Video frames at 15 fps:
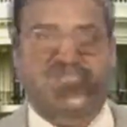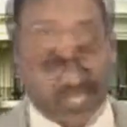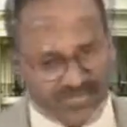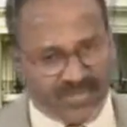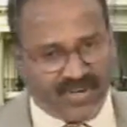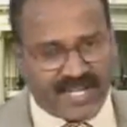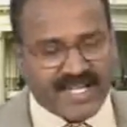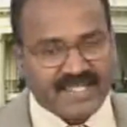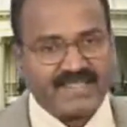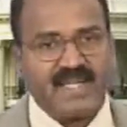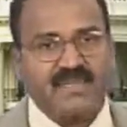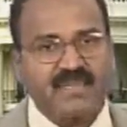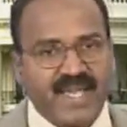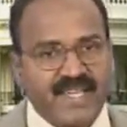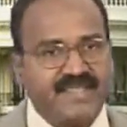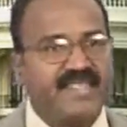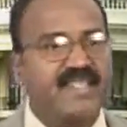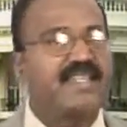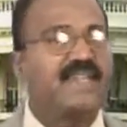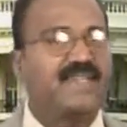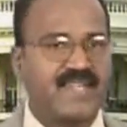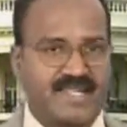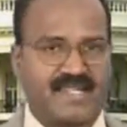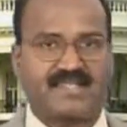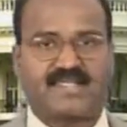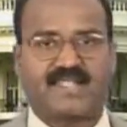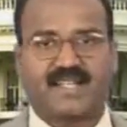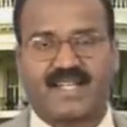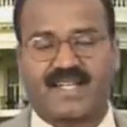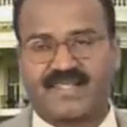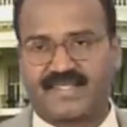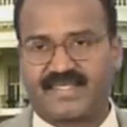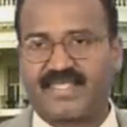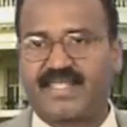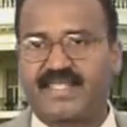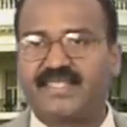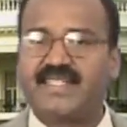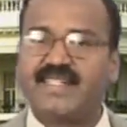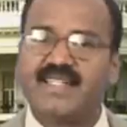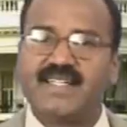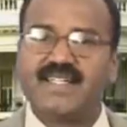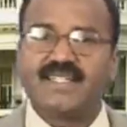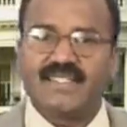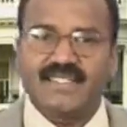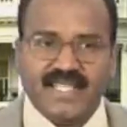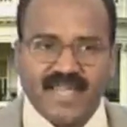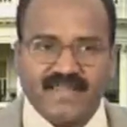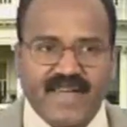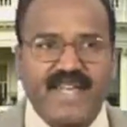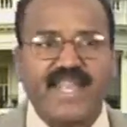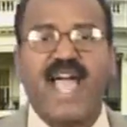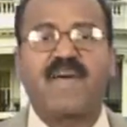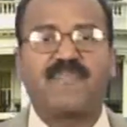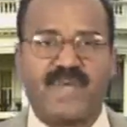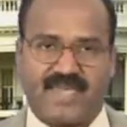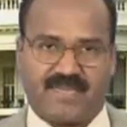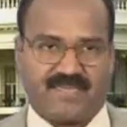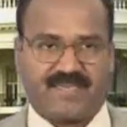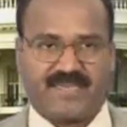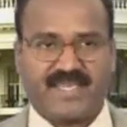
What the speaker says: As far as the basic divisions are concerned, they were happy.